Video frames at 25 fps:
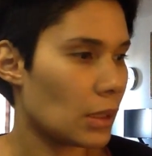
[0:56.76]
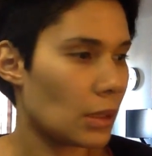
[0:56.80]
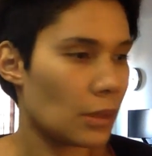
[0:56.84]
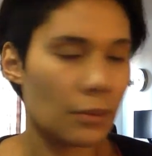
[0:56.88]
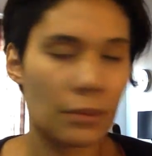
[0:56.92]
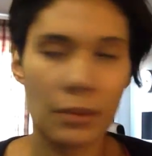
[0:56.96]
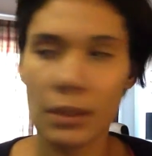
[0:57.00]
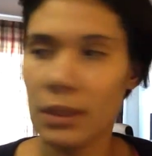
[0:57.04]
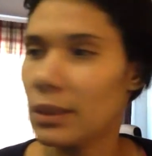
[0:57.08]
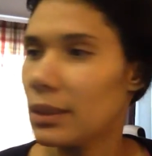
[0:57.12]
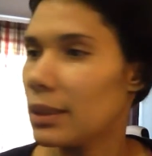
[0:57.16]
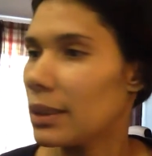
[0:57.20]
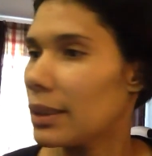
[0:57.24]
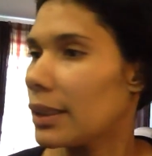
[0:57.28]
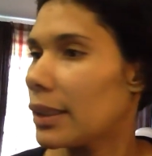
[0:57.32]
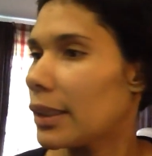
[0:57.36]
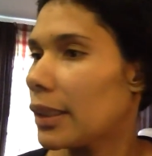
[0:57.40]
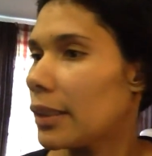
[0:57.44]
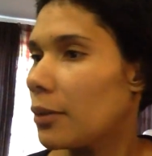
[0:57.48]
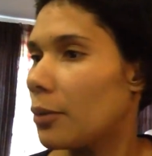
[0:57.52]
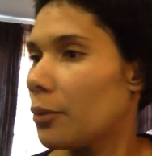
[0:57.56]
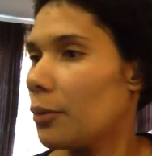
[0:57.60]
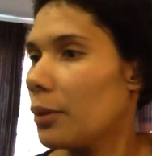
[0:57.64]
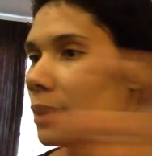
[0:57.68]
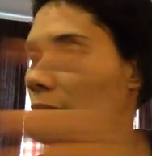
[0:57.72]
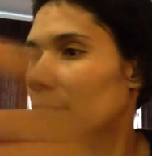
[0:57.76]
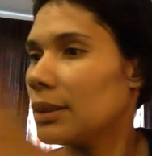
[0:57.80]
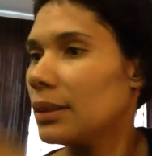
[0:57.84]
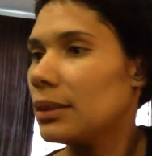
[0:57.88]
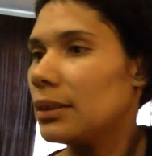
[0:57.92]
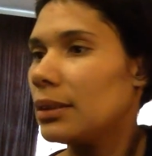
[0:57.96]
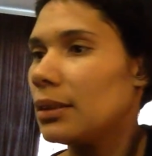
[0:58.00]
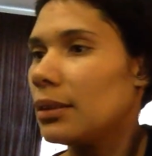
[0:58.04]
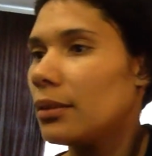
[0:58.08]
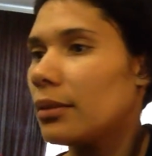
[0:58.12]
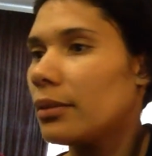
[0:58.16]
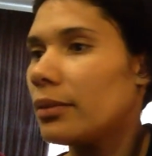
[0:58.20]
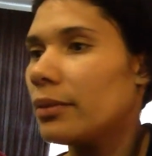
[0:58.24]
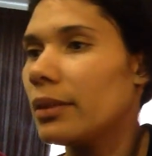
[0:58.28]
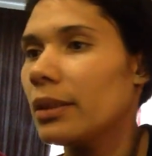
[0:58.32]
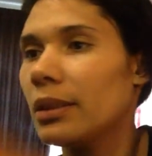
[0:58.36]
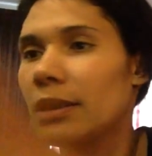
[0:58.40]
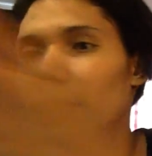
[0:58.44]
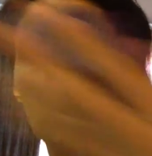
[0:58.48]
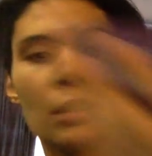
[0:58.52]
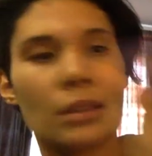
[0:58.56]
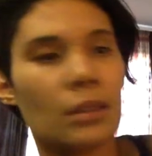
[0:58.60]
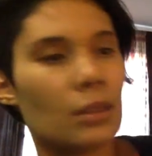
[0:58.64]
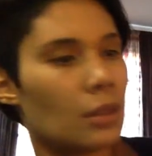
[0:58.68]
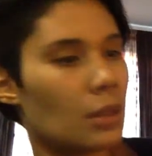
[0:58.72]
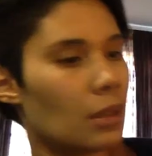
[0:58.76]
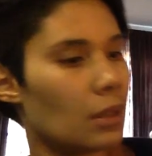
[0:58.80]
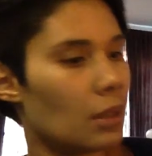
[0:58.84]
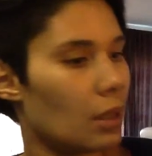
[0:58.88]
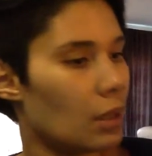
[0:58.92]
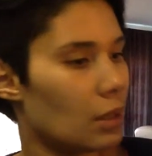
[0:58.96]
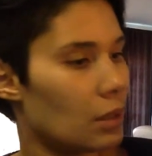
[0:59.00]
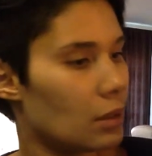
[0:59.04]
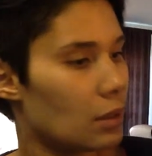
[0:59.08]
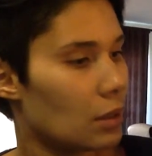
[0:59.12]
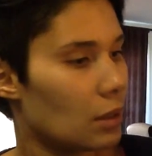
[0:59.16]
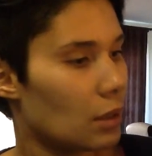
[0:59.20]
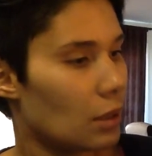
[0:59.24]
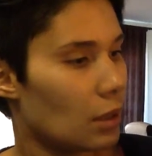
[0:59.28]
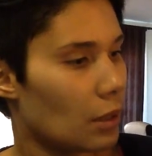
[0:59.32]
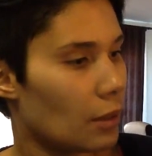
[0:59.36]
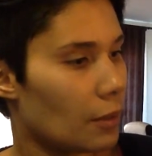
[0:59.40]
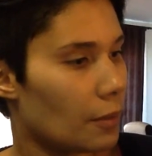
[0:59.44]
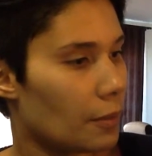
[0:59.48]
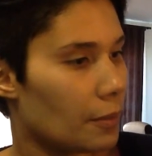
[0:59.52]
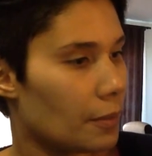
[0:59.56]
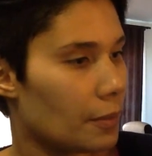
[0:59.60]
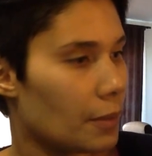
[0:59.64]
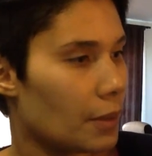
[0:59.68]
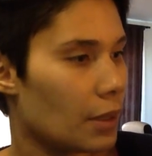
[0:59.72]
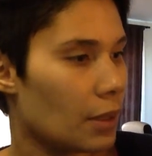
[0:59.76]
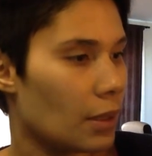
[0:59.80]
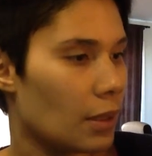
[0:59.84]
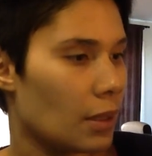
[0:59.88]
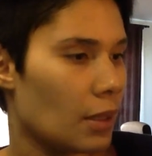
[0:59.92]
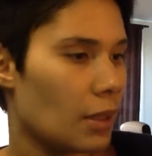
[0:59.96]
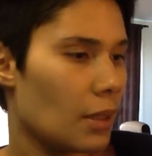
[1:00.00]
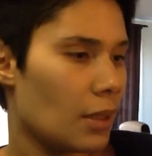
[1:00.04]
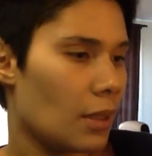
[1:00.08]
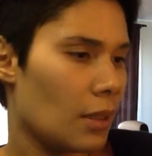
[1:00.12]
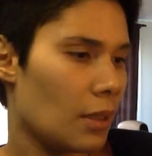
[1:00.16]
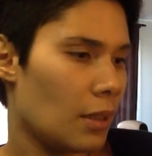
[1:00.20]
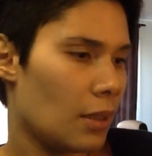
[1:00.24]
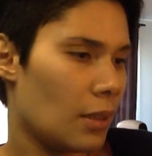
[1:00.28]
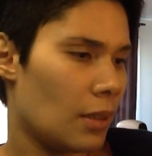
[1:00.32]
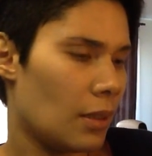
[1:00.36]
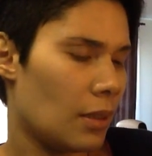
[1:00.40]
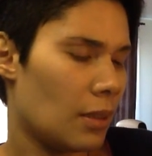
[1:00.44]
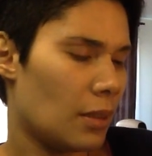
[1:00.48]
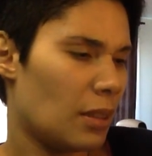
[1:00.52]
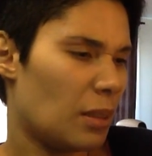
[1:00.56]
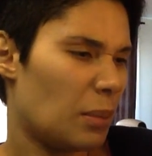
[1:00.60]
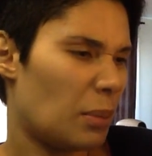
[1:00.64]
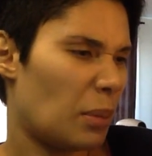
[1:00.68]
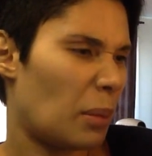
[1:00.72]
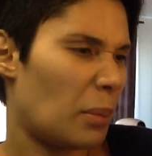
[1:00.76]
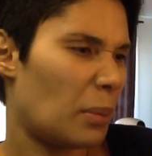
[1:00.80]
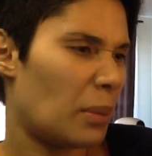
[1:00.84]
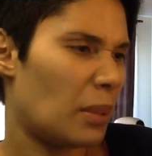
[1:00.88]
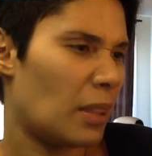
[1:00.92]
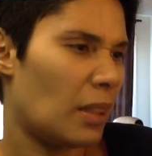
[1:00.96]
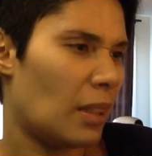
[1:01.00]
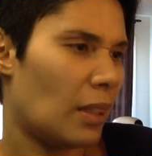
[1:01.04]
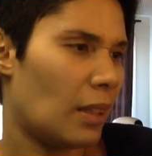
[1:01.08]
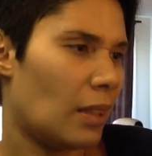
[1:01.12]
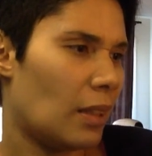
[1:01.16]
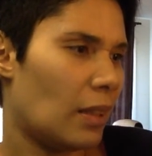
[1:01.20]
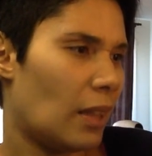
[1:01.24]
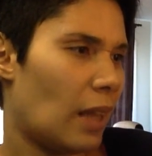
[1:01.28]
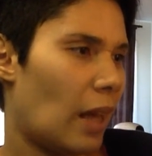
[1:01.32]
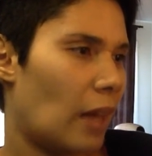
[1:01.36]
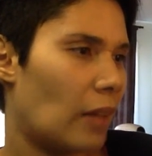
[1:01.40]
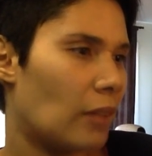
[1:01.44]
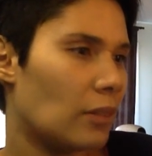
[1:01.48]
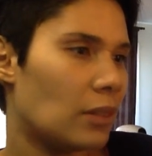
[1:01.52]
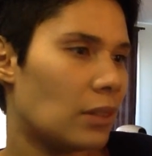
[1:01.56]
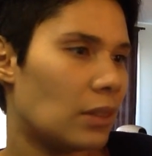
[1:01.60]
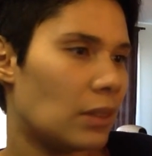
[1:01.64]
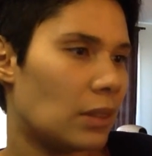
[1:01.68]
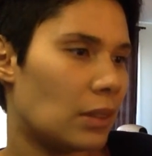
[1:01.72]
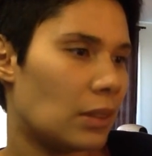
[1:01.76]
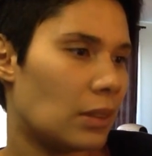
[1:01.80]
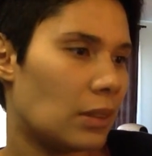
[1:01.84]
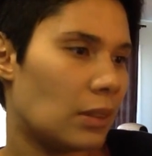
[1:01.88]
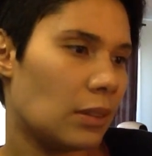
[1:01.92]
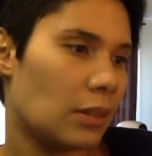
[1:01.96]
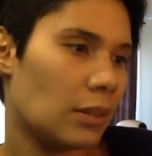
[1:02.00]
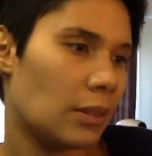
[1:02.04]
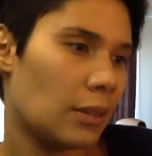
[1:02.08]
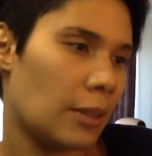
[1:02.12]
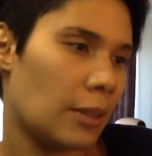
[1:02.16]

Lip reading: What's the quantity of it? Let's see. It's probably in ounces.